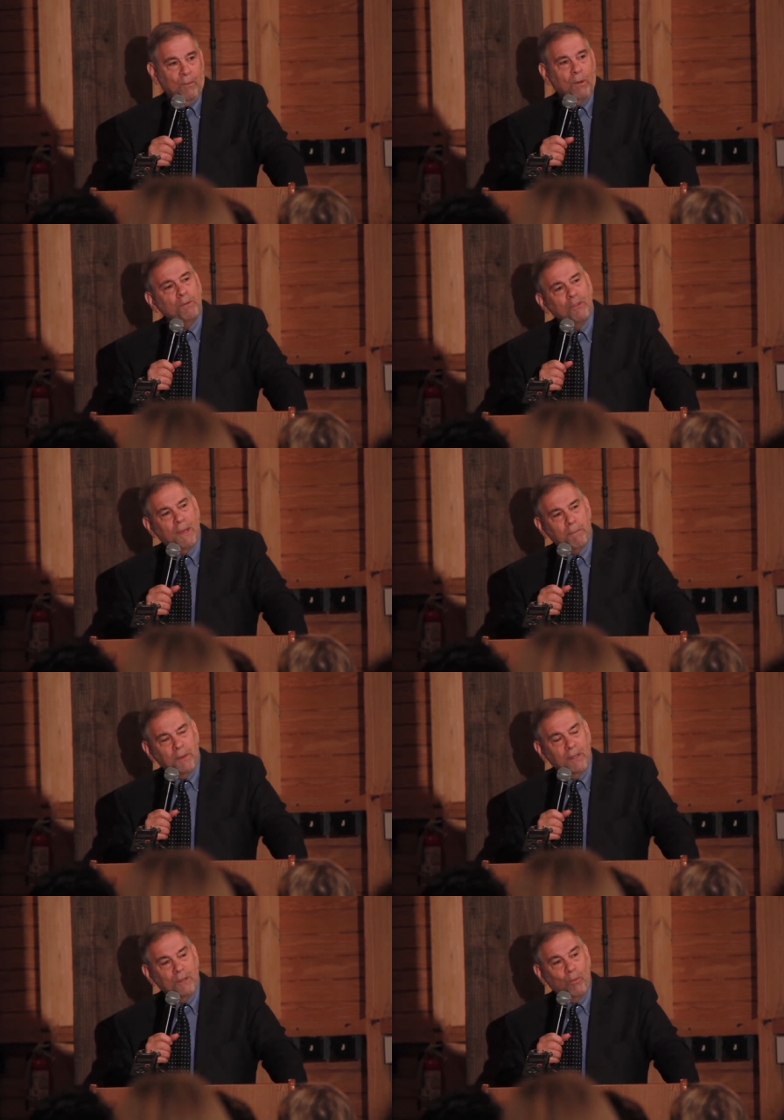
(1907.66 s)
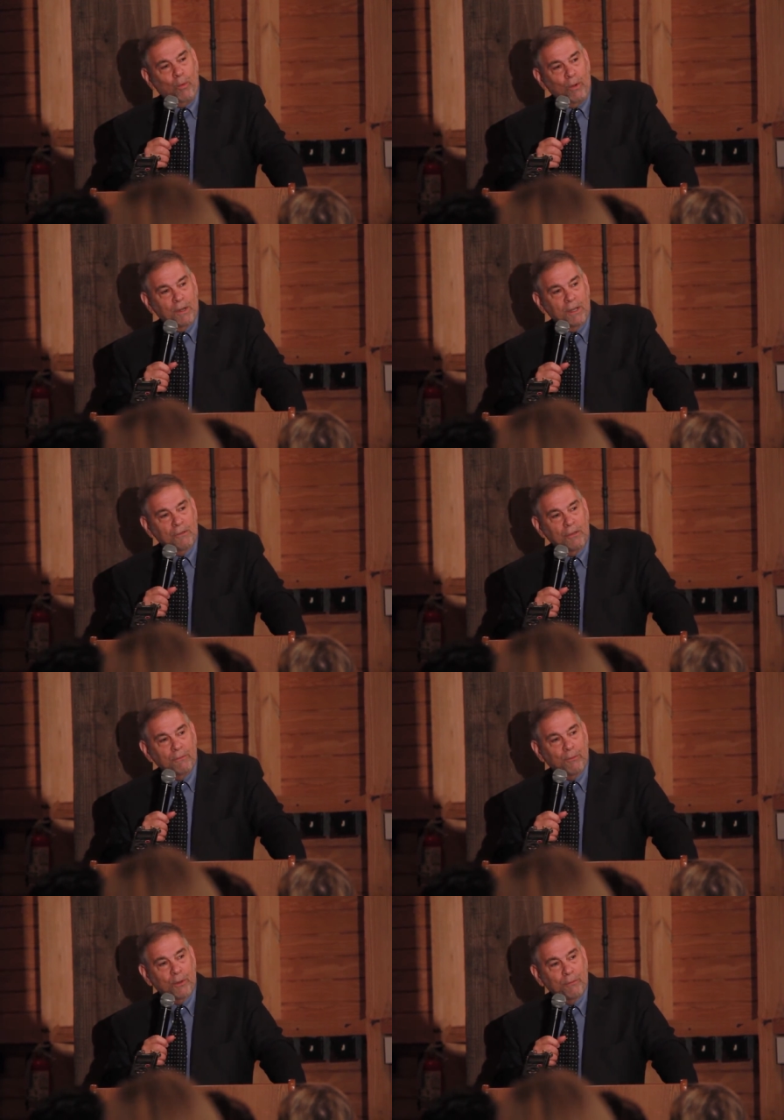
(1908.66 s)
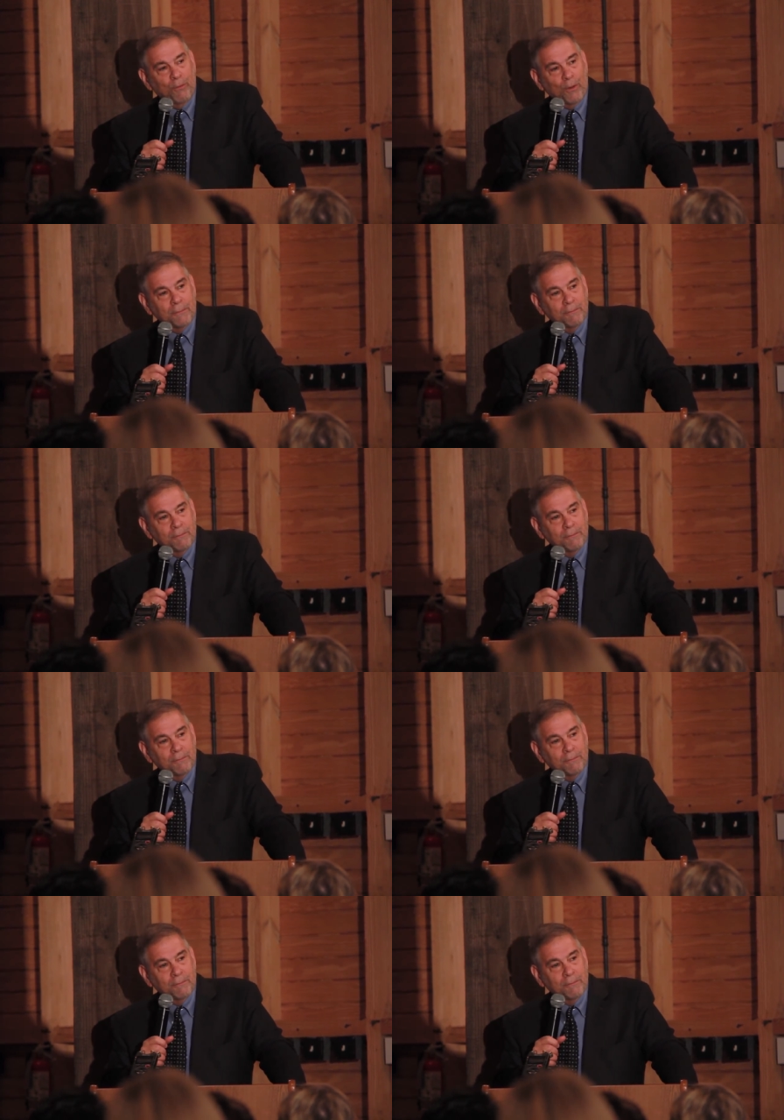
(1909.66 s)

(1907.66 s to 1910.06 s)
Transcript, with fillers: What was happening in the war in 1944?